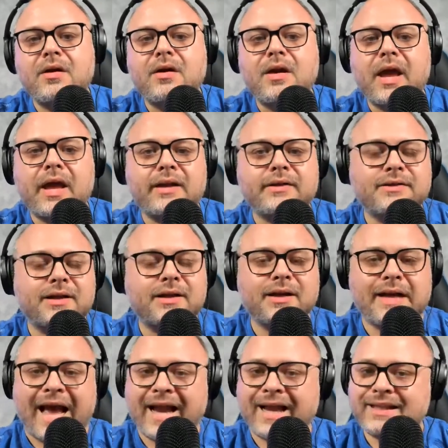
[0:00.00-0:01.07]
and is going to
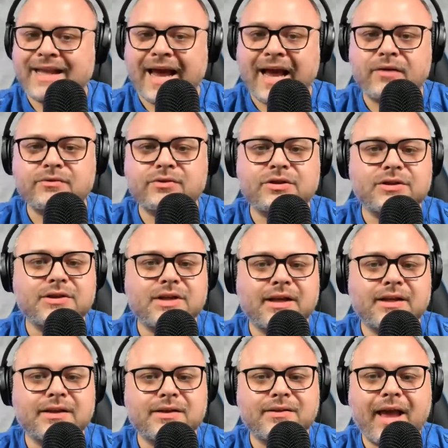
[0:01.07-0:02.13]
knock it down just like
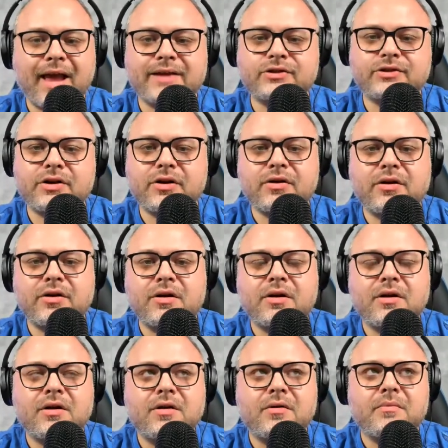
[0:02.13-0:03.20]
it did last year.
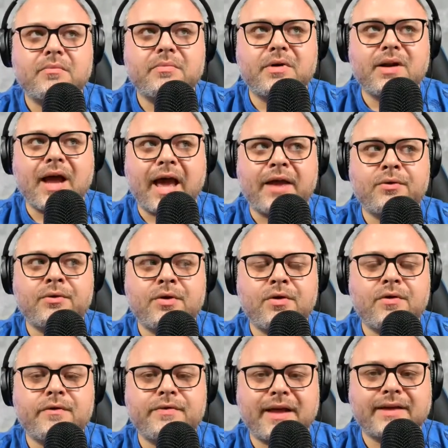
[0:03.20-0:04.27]
But I don't
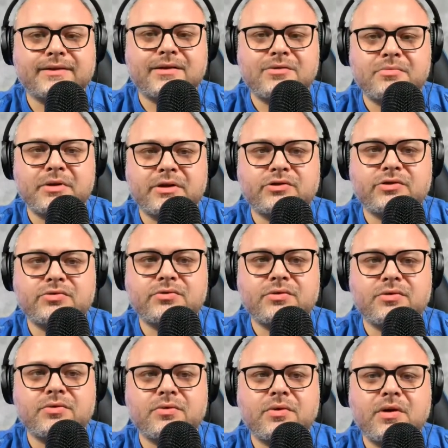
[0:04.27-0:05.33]
know if that's going to be
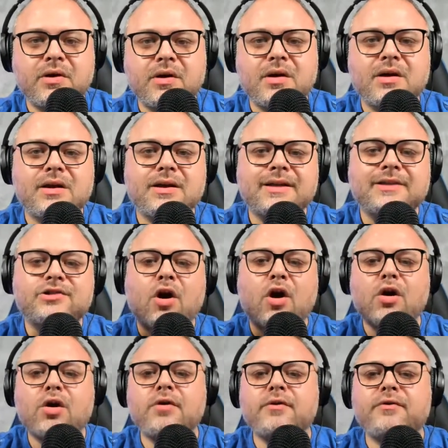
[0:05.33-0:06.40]
true. It's
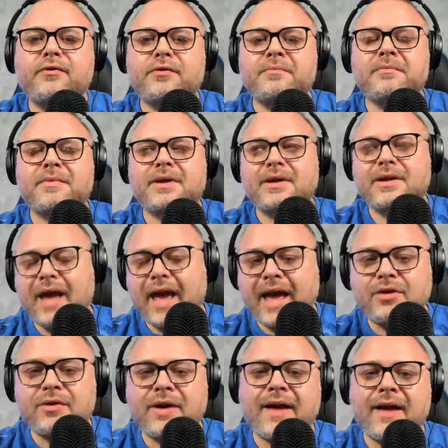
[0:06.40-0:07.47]
hard I
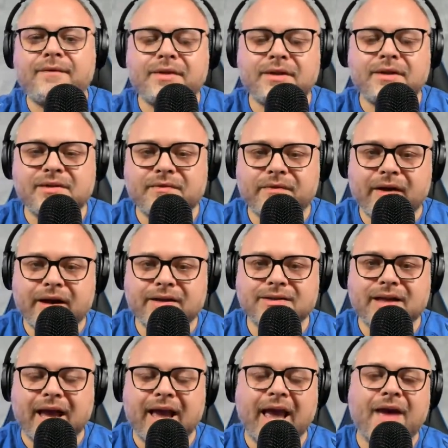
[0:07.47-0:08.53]
don't have the device.
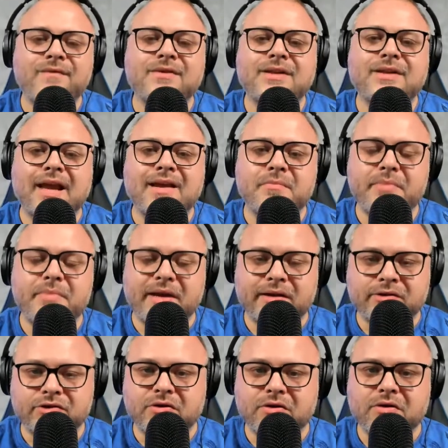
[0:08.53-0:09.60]
I haven't taken a
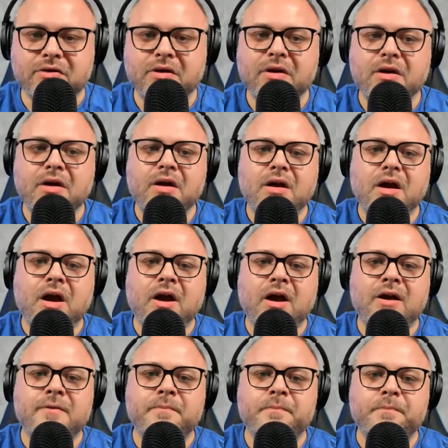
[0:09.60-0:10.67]
picture.
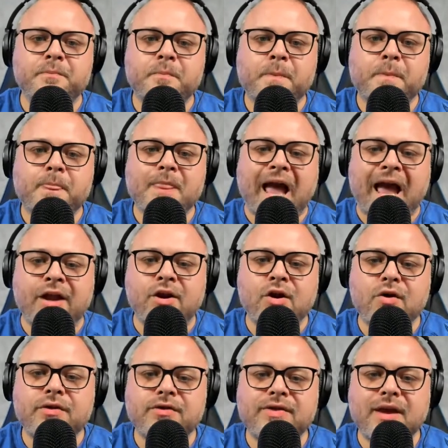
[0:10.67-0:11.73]
I
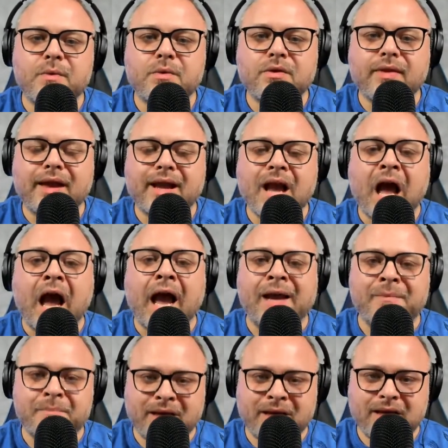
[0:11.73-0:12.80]
know that they were like
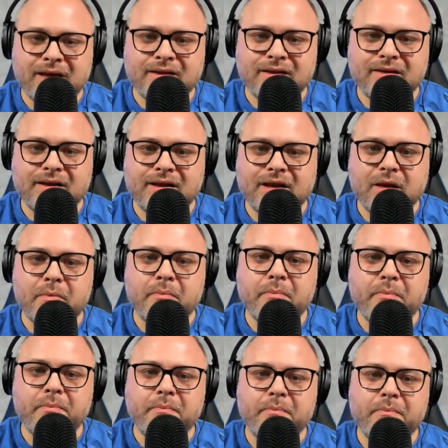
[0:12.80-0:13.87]
hyping the
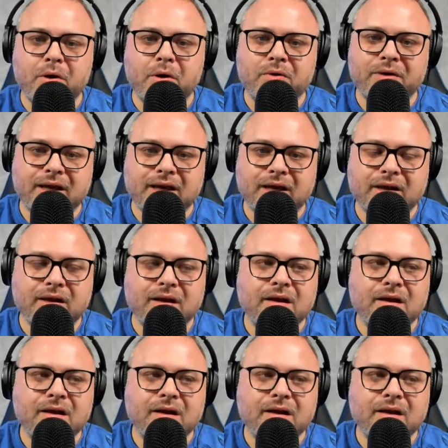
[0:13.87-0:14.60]
bokeh